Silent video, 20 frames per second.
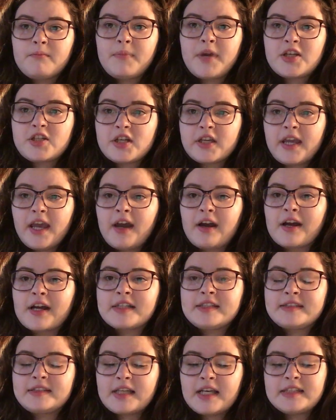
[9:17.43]
patient care.
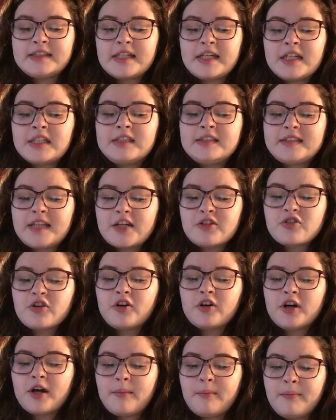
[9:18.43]
It's an
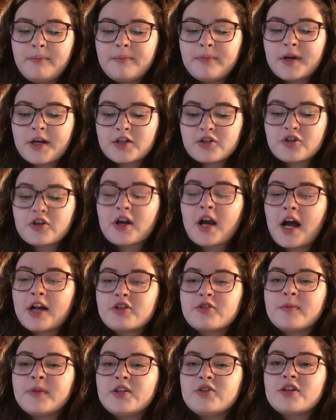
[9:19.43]
essential
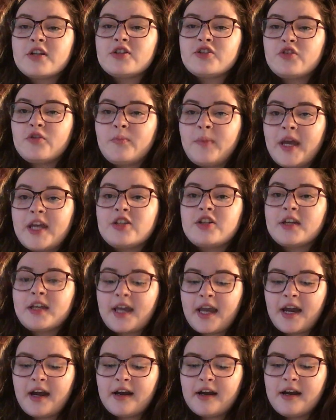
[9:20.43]
contribution to patient
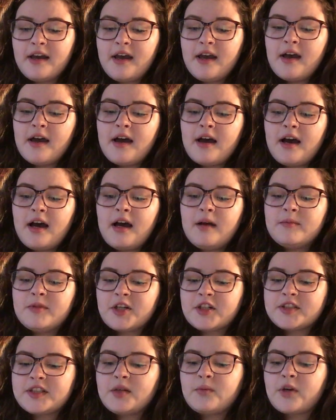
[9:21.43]
care,
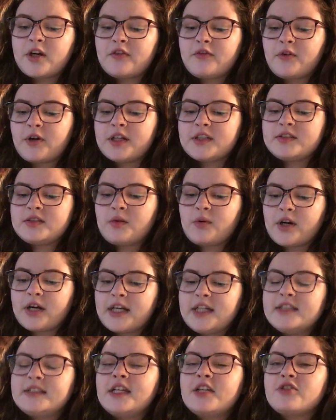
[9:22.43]
nursing workforce,
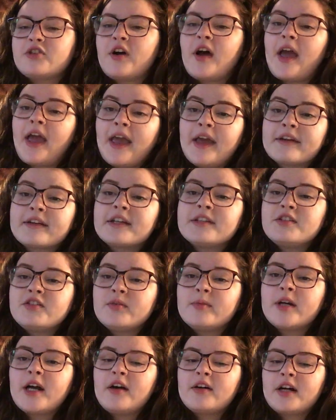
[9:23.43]
organizational, and
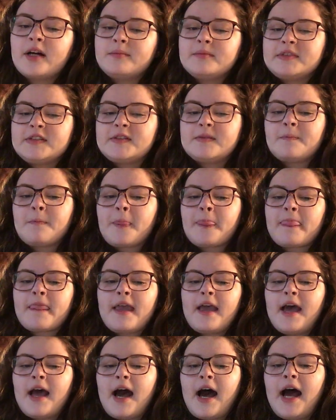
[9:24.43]
consumer outcomes.
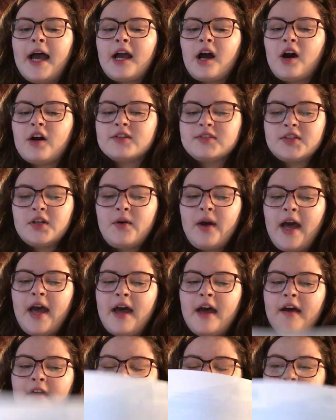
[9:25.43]
I also
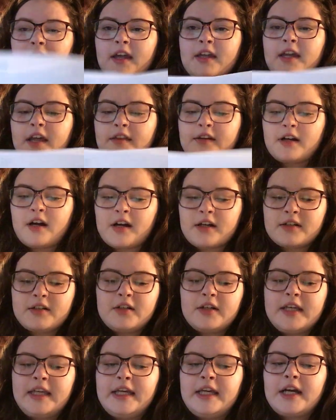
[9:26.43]
have another
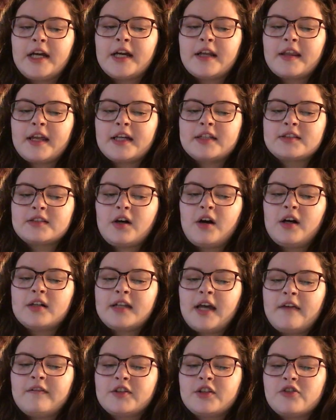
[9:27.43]
article here that is
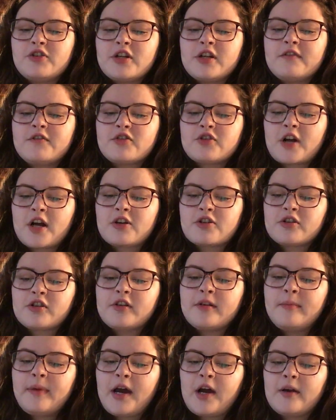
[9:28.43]
called Evolution of
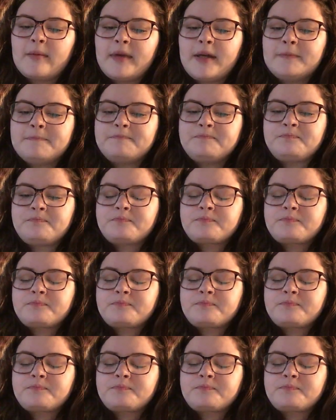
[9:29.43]
Structural Empowerment,